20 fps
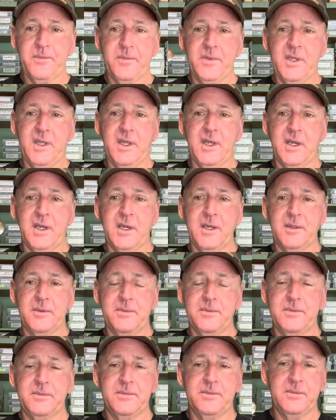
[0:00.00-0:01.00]

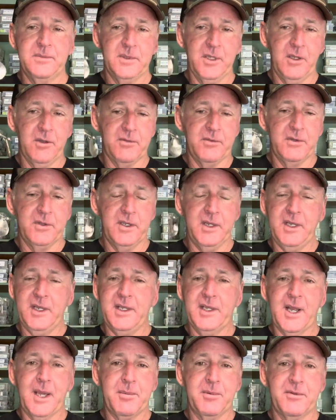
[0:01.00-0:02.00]

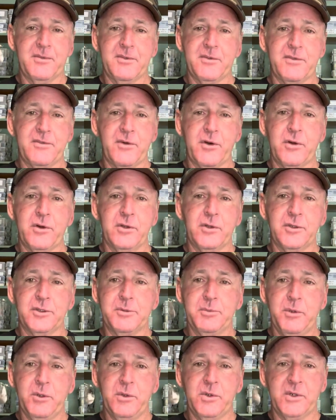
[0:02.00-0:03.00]
any type of a vertical
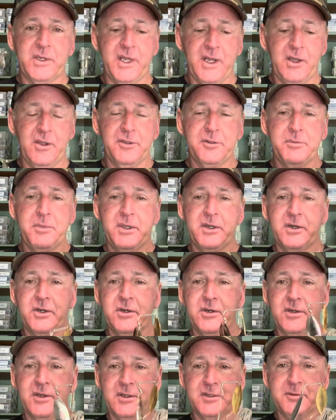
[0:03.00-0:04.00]
spoon or tail
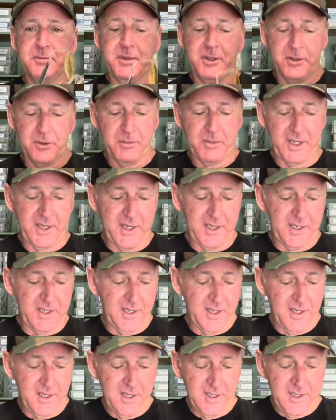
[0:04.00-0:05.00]
spinner,
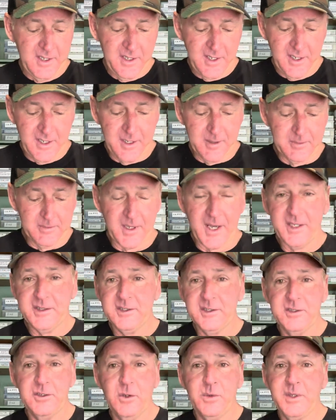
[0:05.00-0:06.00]
spinnerbait. I
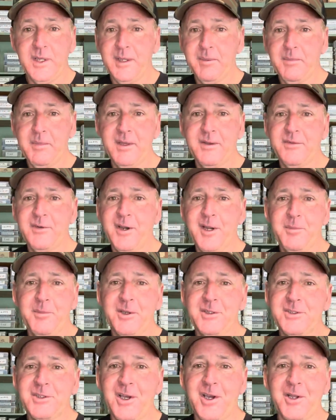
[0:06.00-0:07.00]
just don't get bit very
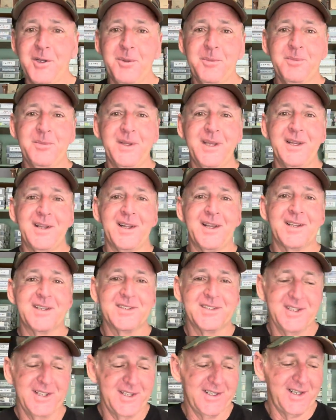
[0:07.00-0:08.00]
much on them. And like I
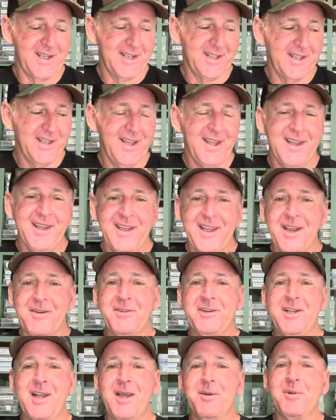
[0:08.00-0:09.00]
said,
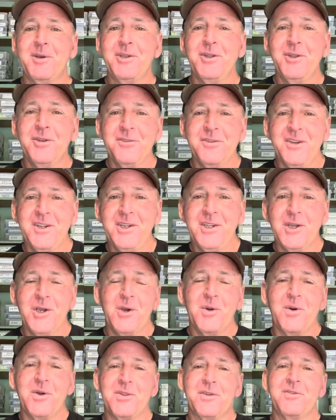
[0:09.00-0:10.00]
every time I do a
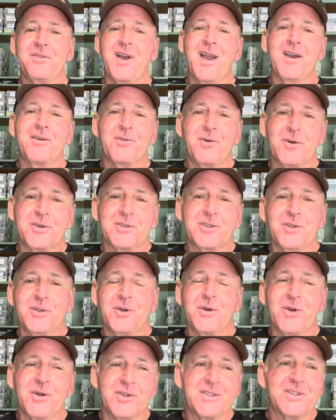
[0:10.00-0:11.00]
video on the five worst
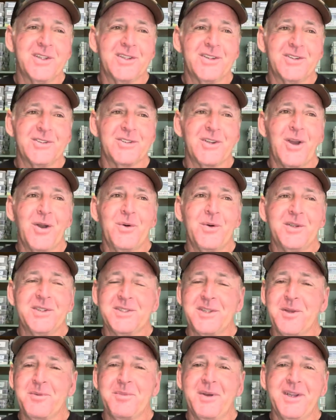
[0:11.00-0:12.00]
lures, there's always
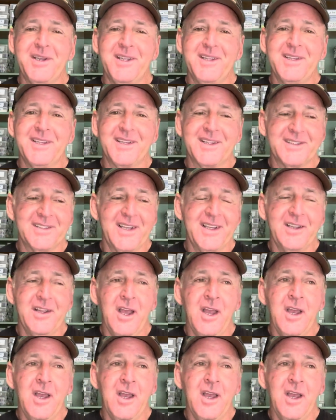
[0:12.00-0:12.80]
somebody that say,